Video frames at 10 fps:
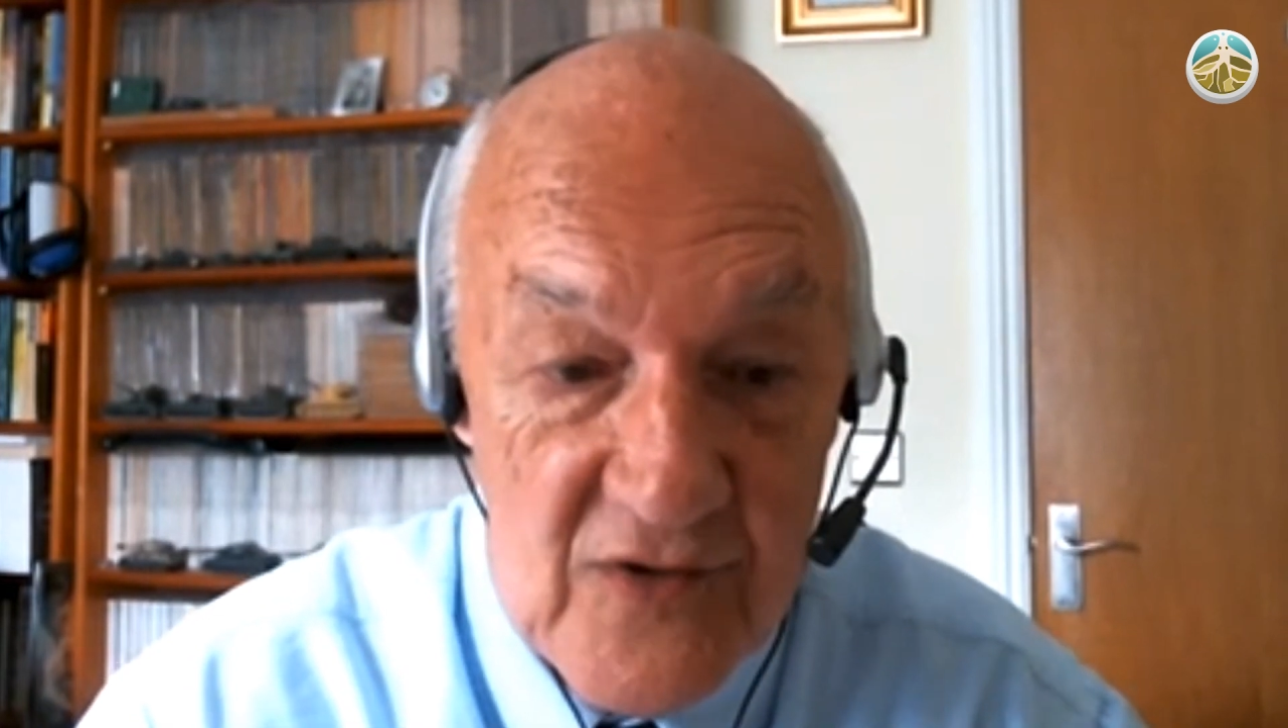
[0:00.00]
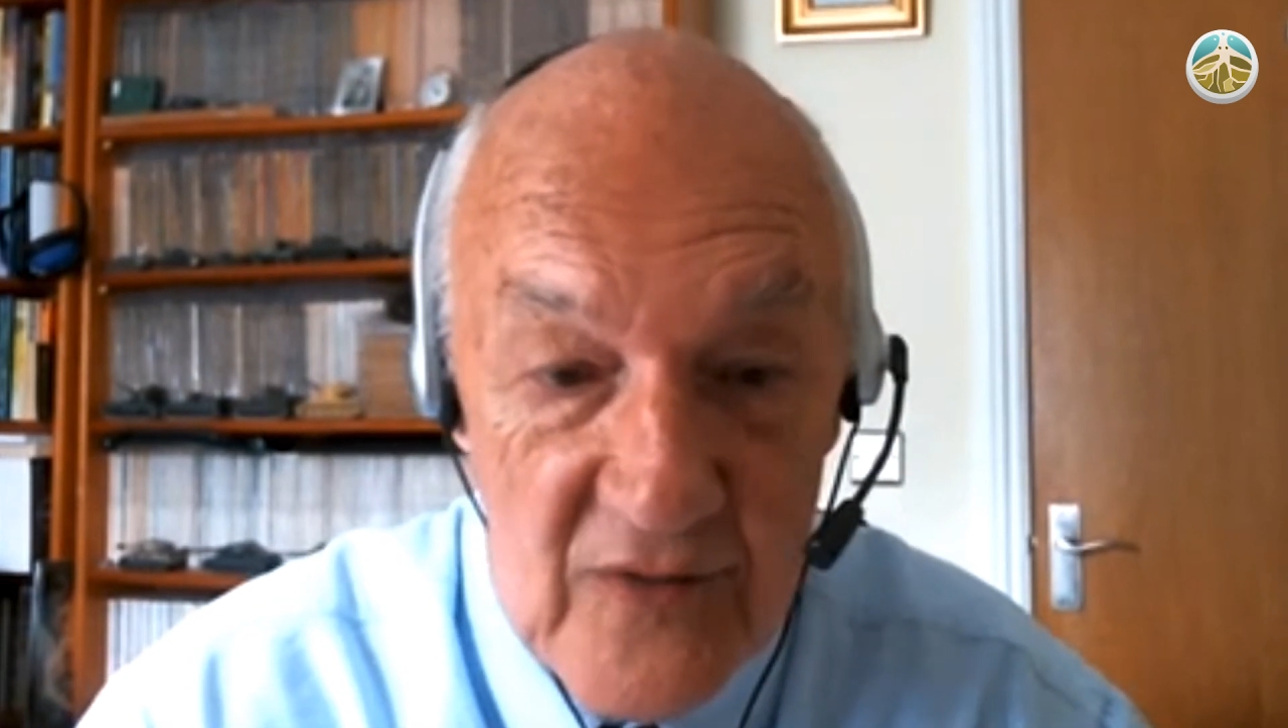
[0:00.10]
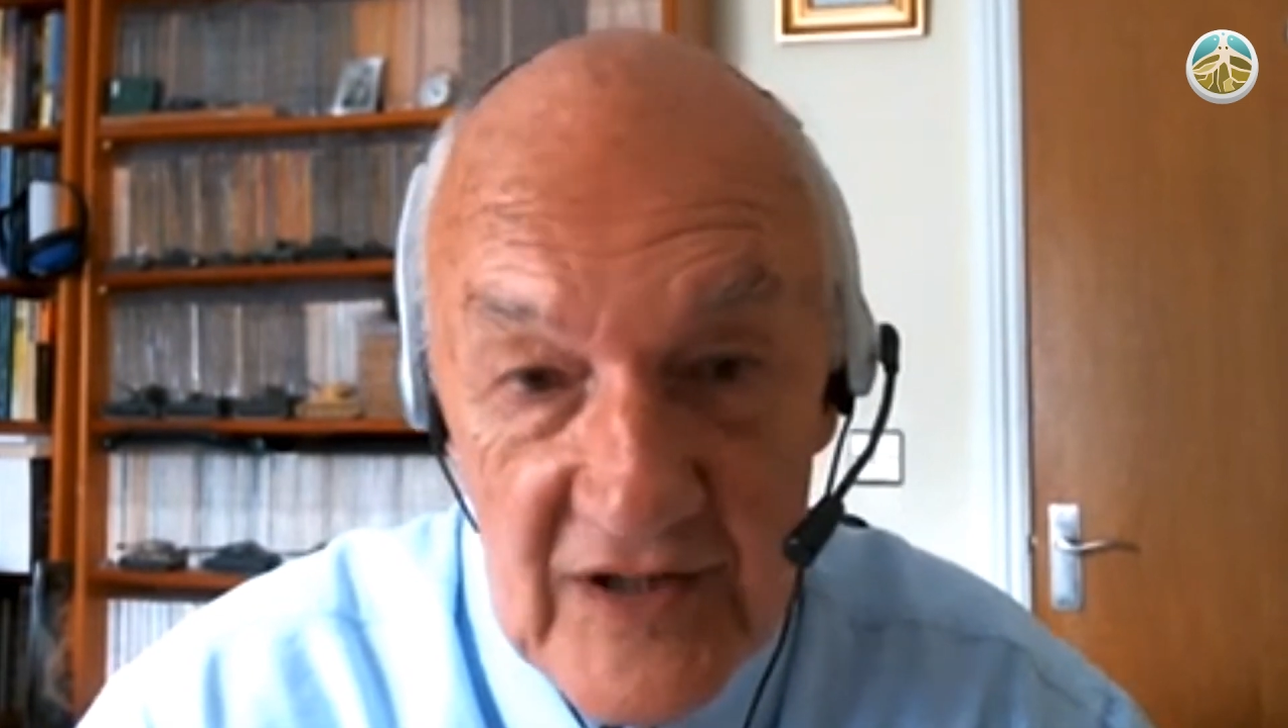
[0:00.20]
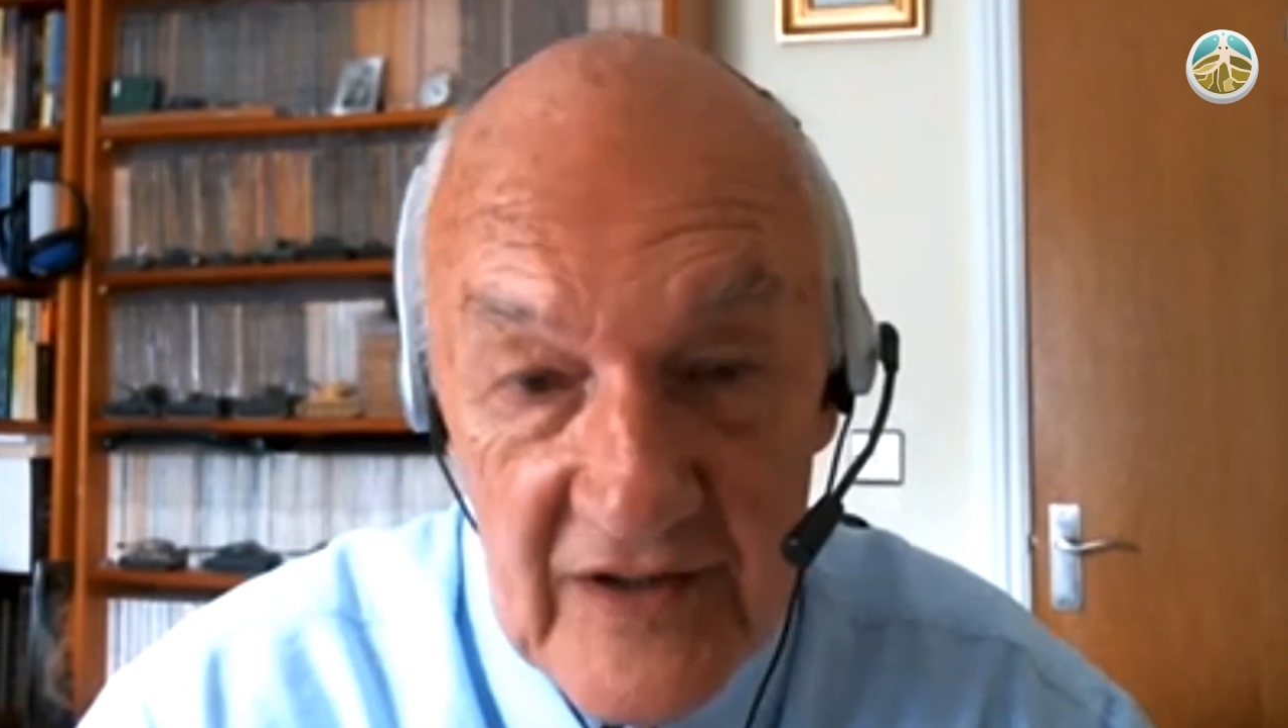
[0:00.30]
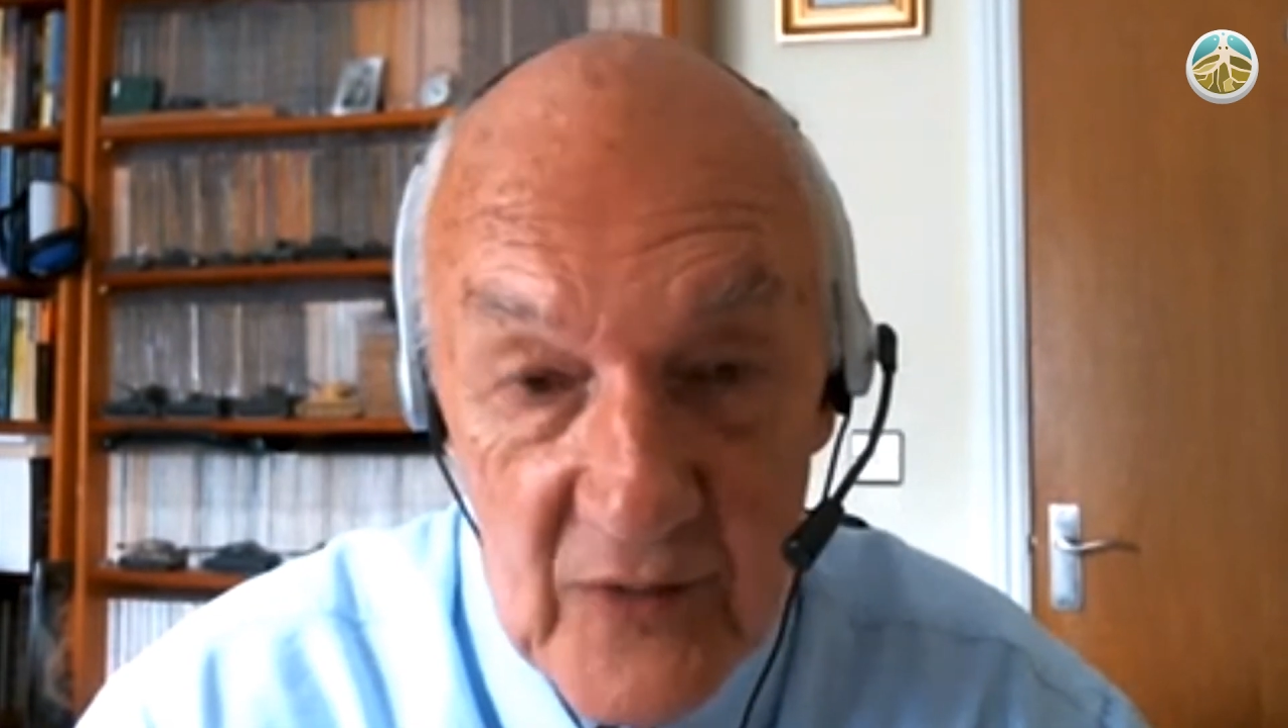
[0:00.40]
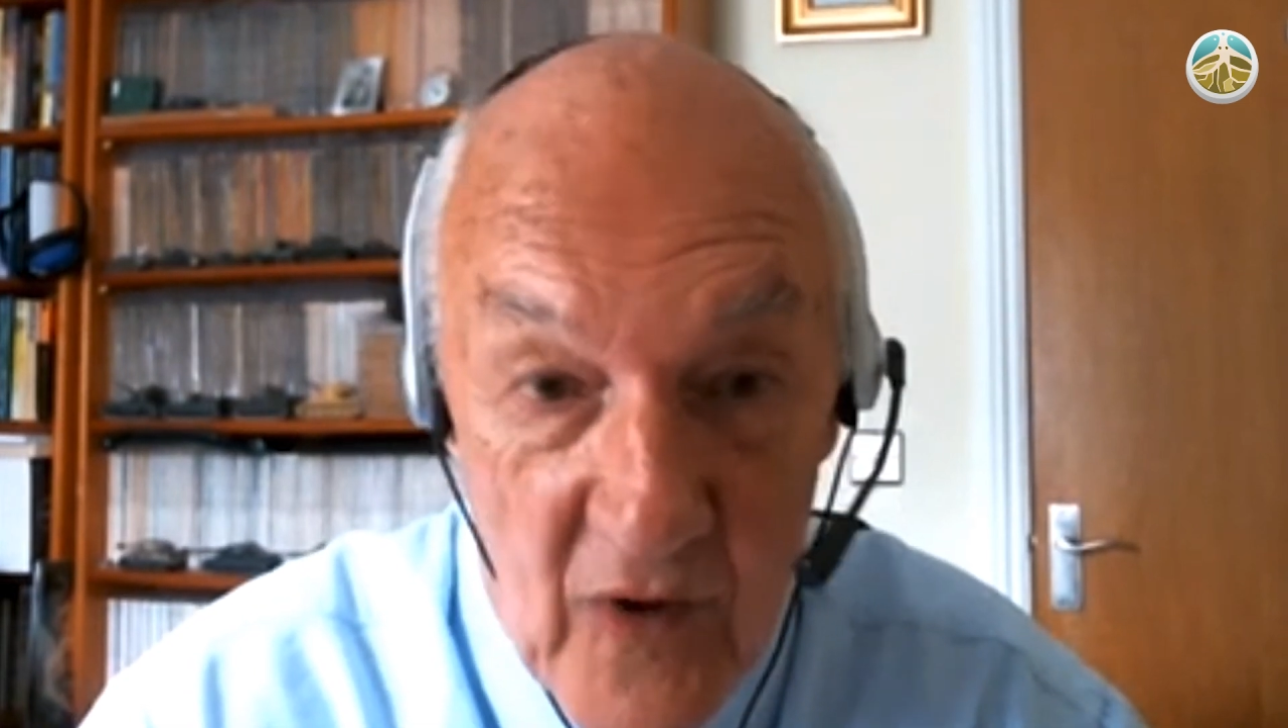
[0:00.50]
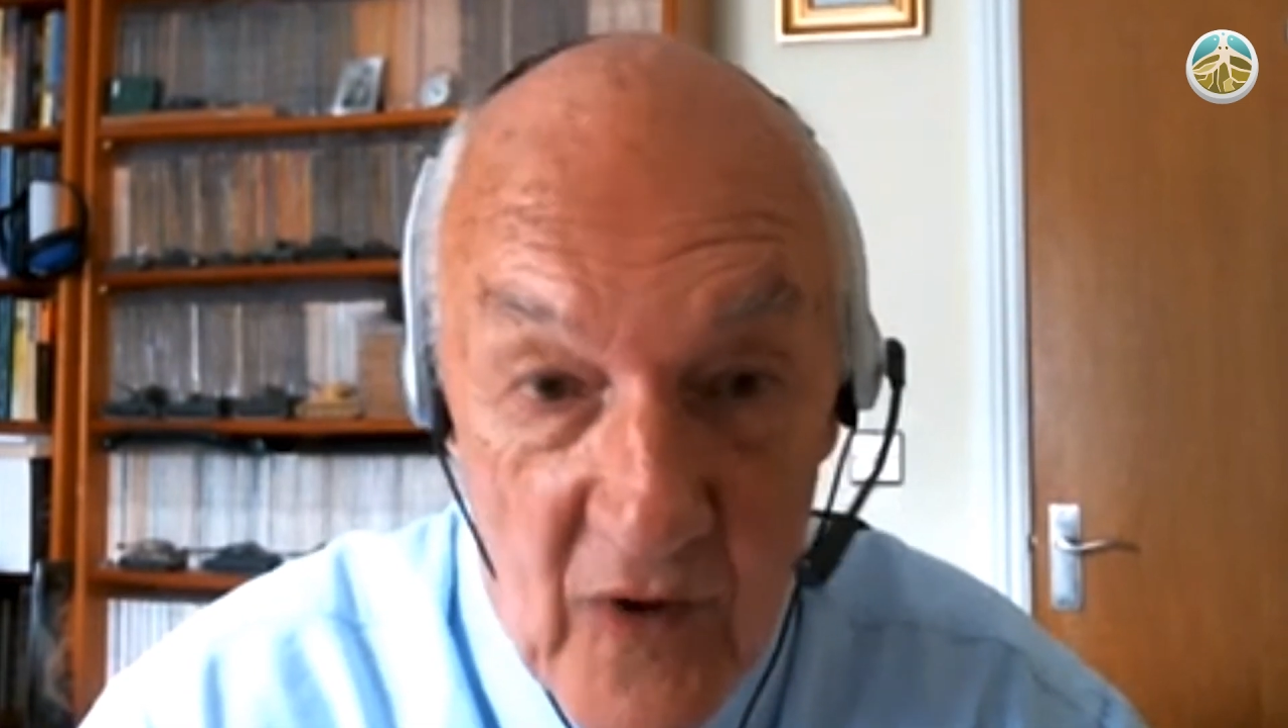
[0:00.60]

story of the